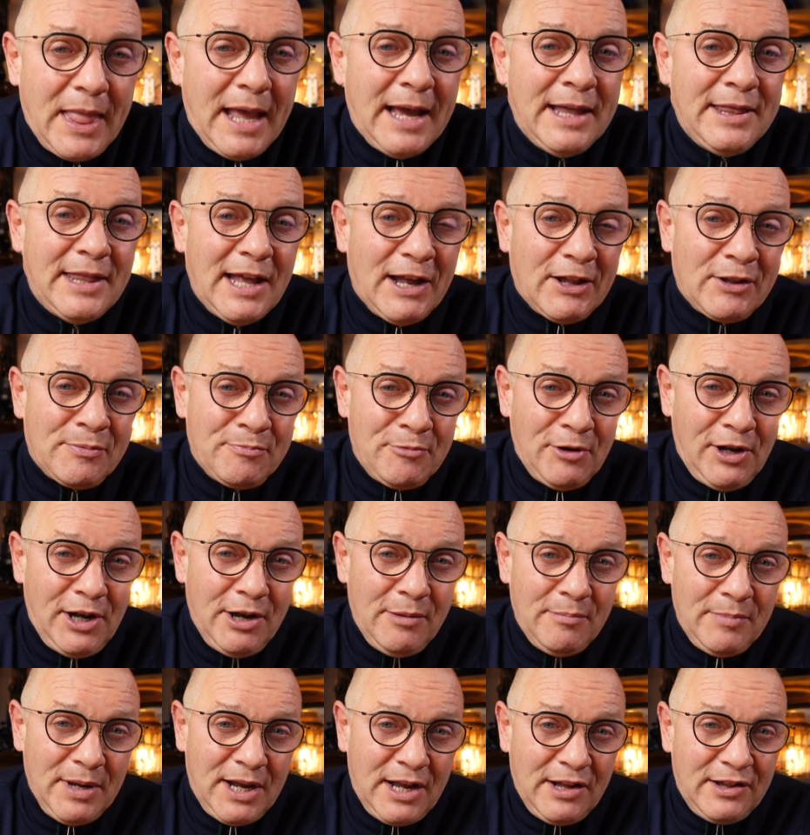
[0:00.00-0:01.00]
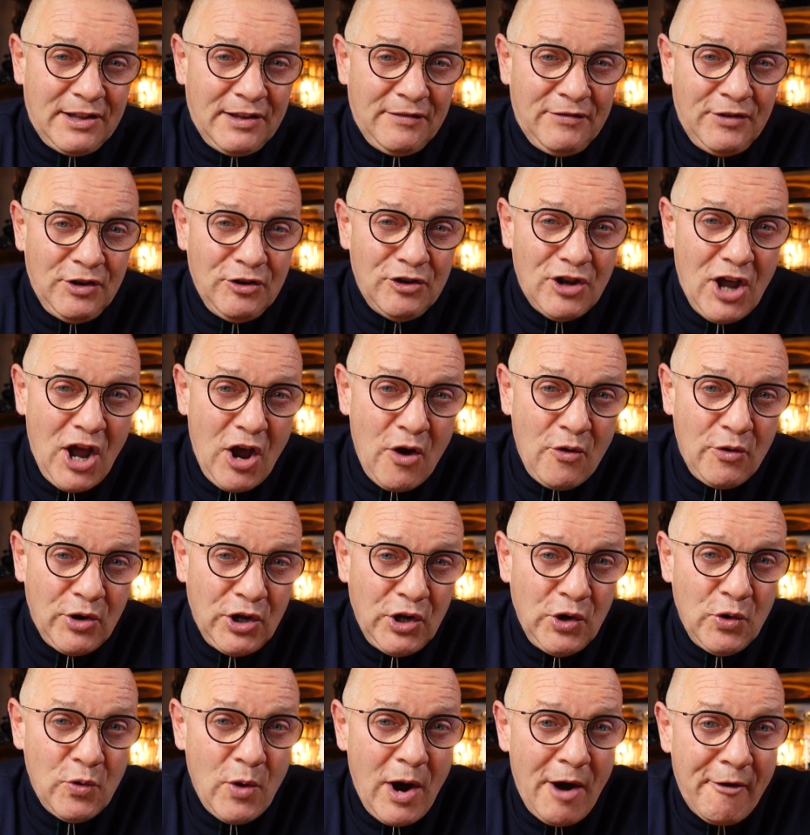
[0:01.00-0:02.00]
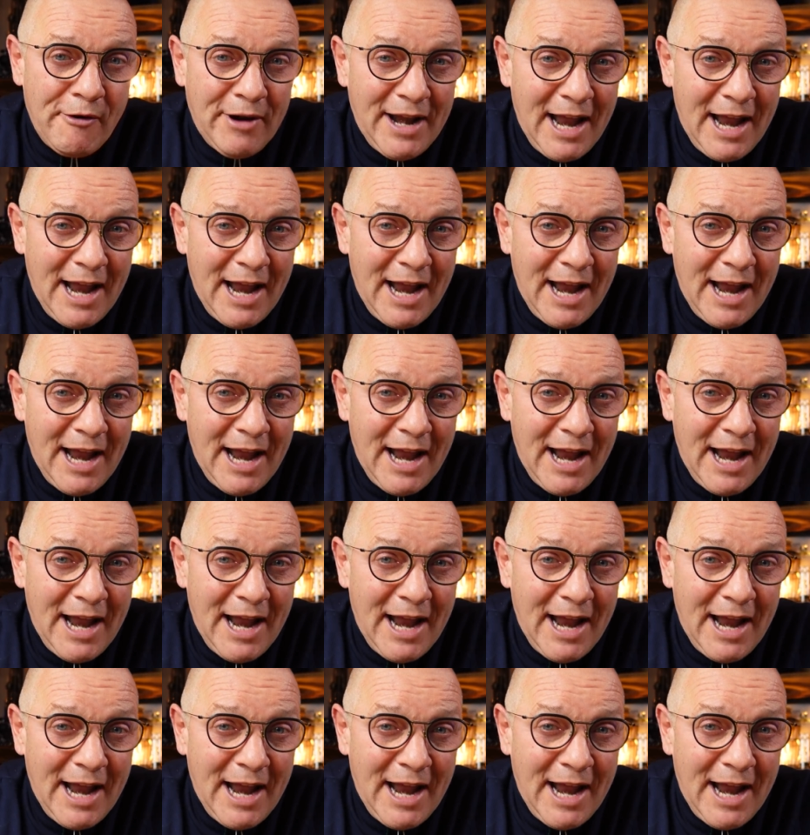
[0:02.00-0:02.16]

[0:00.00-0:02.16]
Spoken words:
And that's brilliant because if you know you are